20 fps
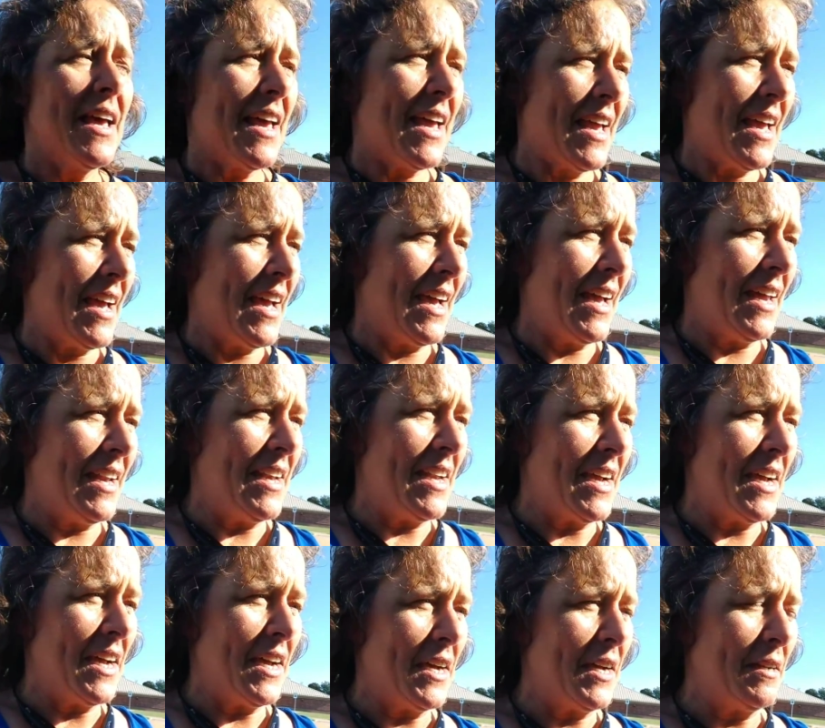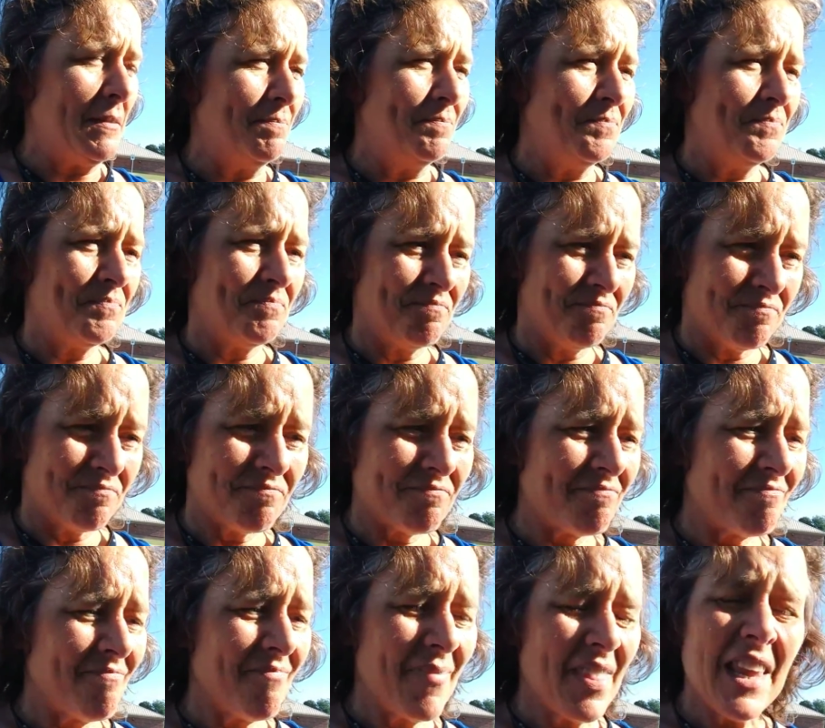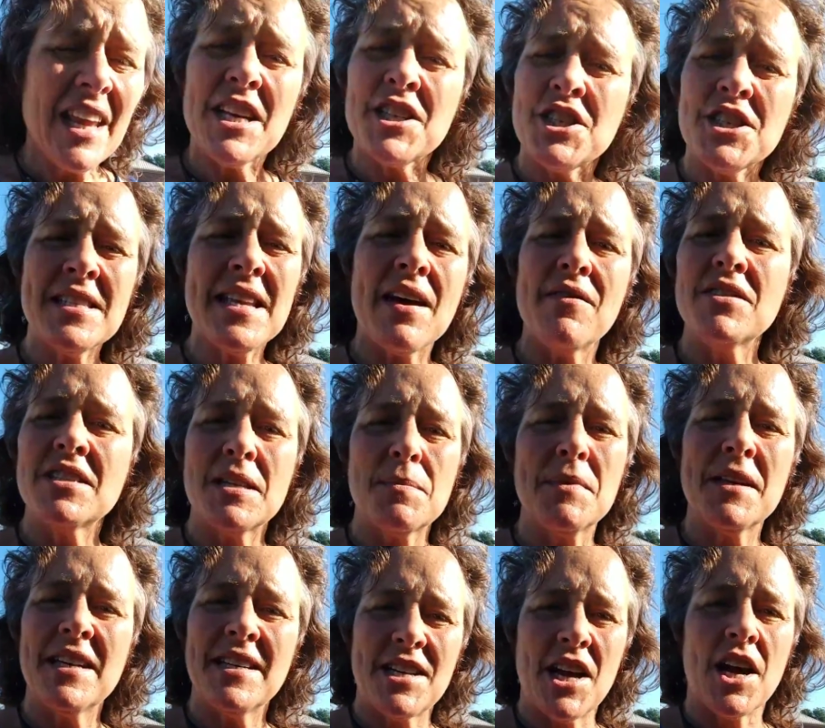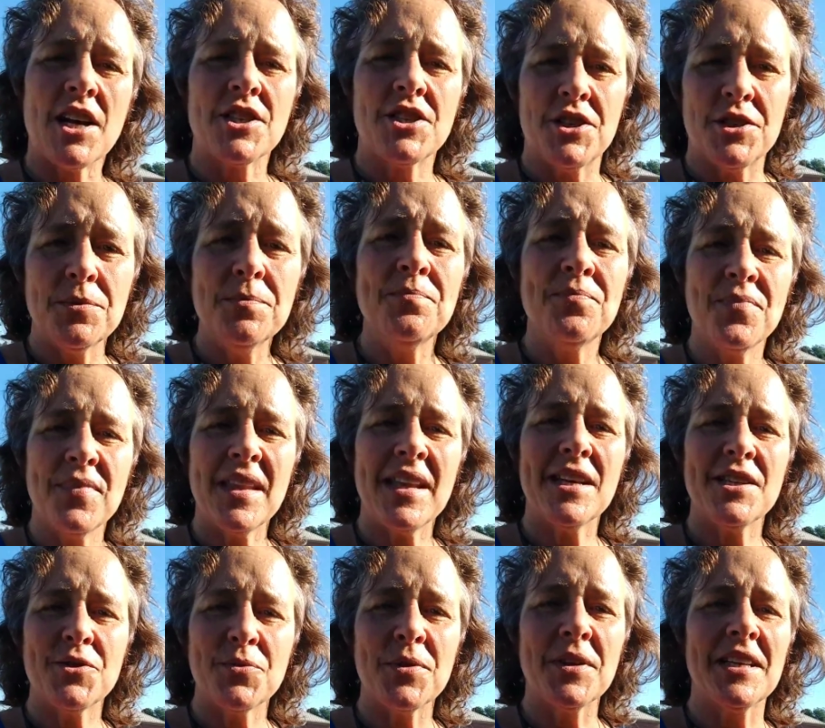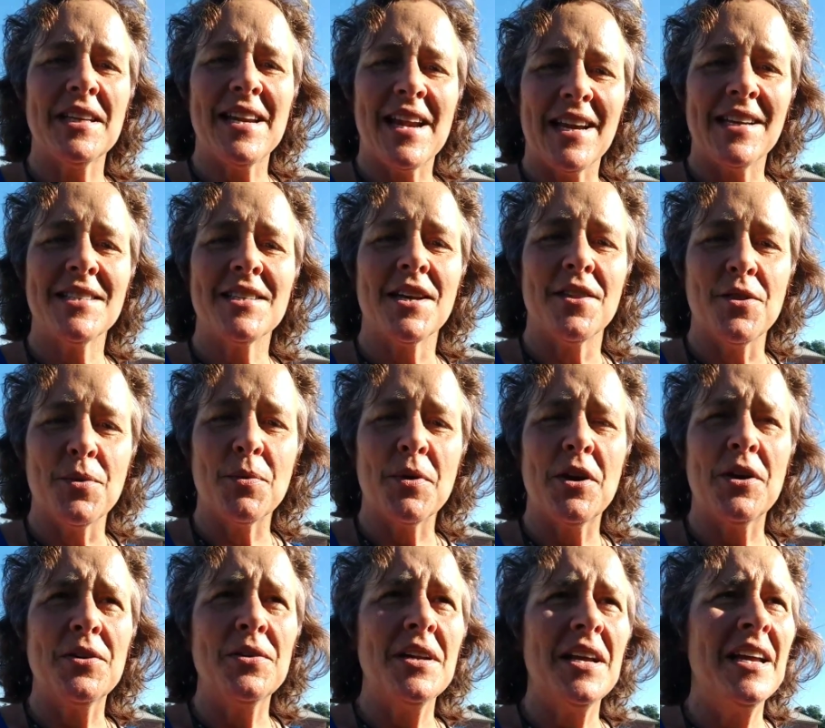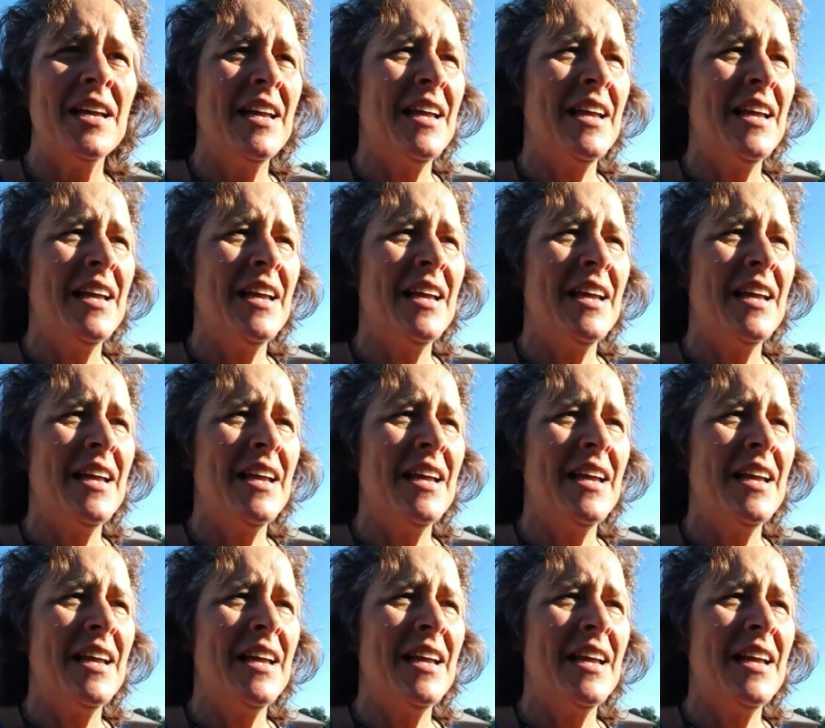And um, just having somebody to talk to is really nice on the road.